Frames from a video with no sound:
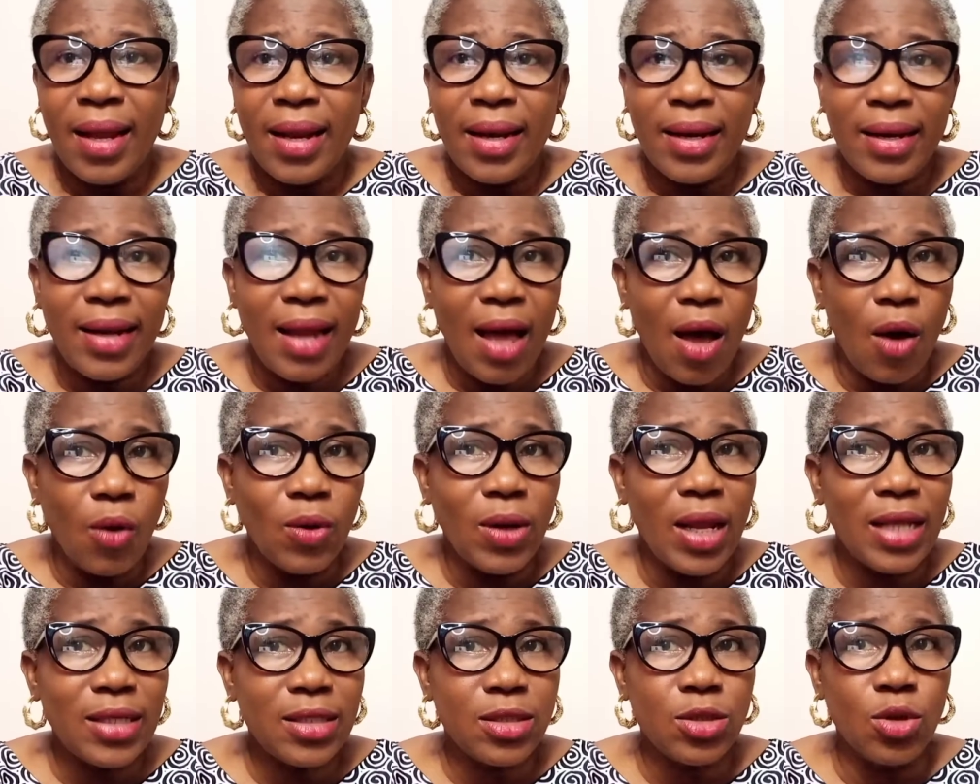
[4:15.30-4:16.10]
Now,
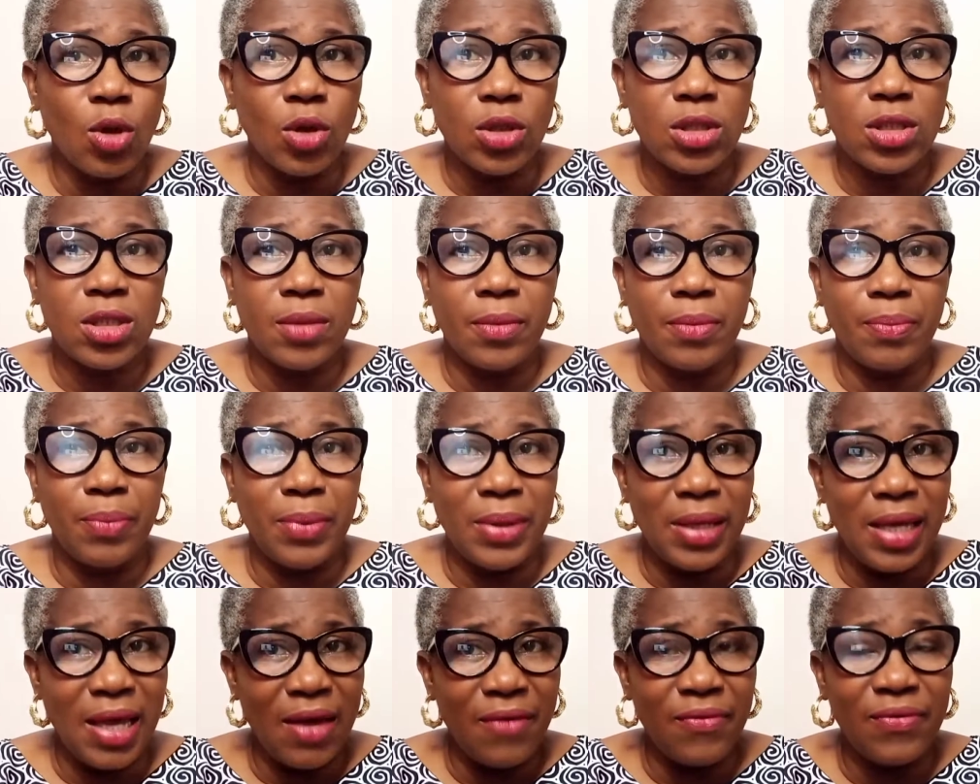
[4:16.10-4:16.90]
let's not
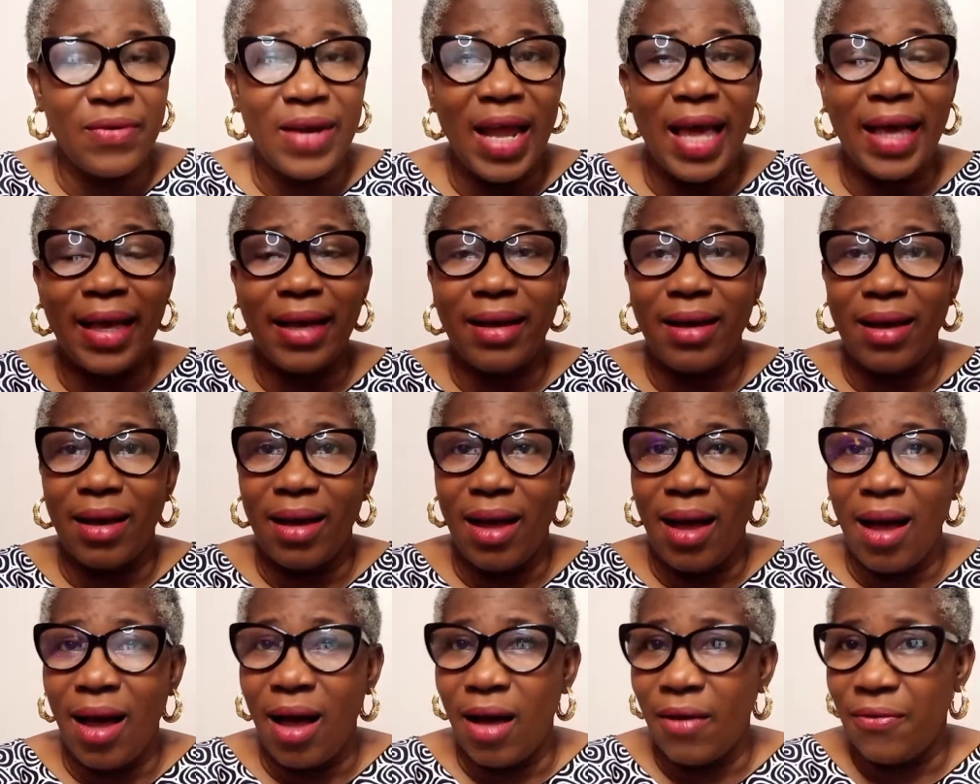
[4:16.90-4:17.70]
behave like
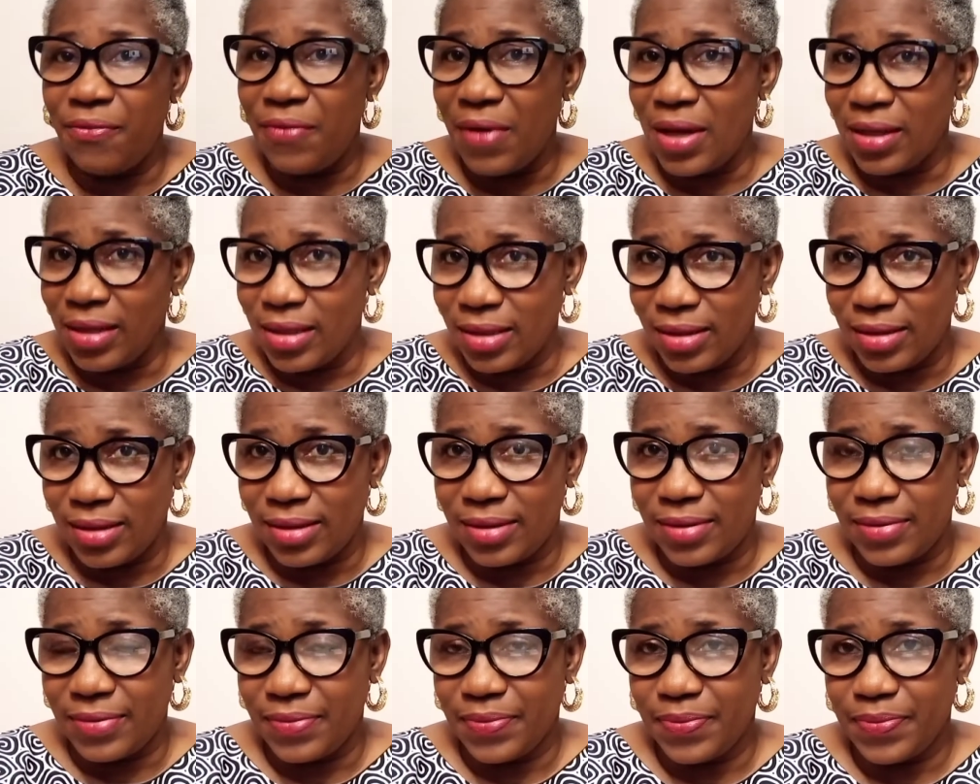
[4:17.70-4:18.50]
our
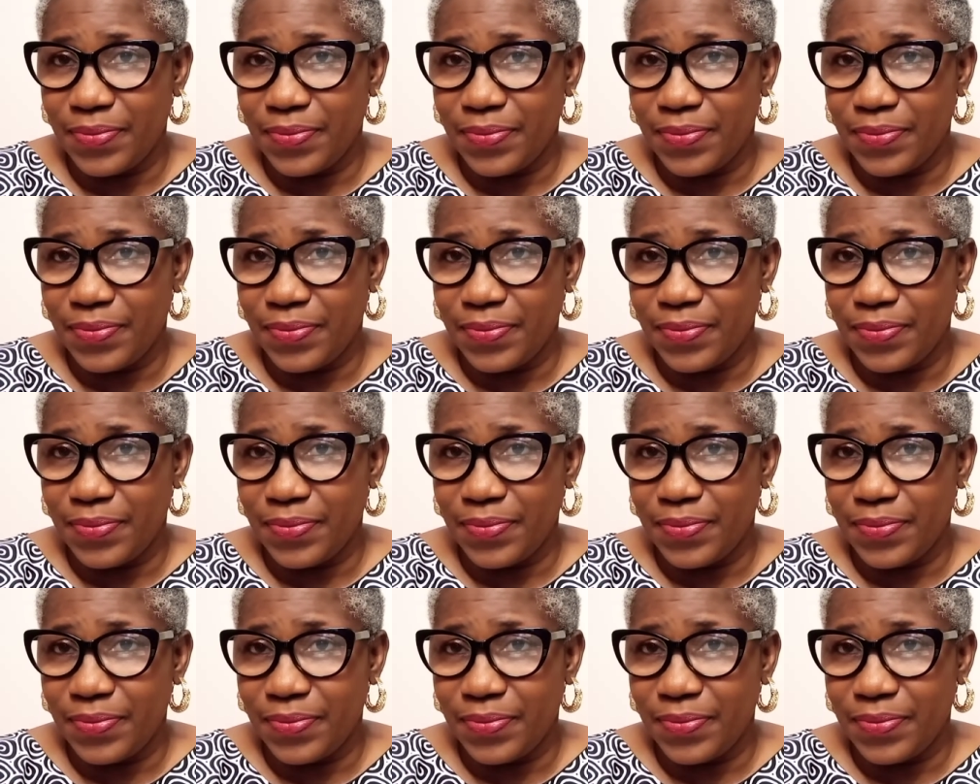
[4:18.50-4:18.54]
fathers.